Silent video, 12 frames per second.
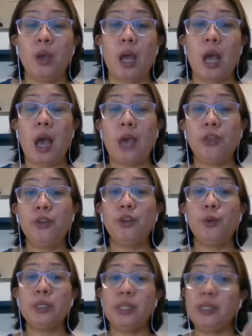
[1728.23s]
either
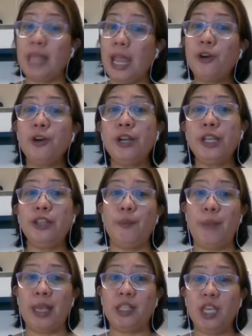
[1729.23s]
there was an error in the
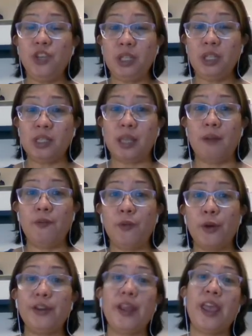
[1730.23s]
message itself,
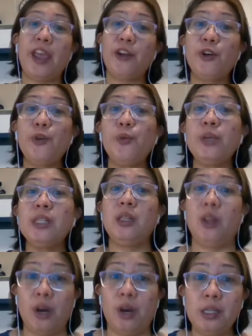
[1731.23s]
or the error was
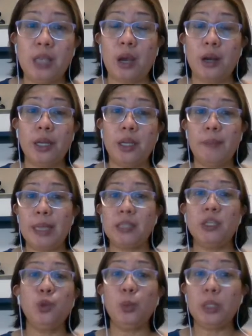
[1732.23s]
lost, or the
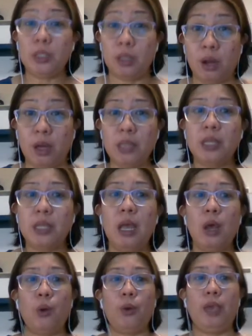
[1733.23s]
message was lost.
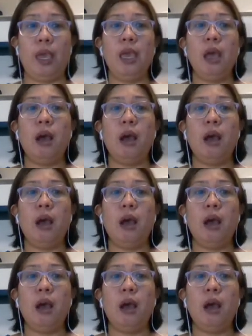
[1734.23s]
Okay,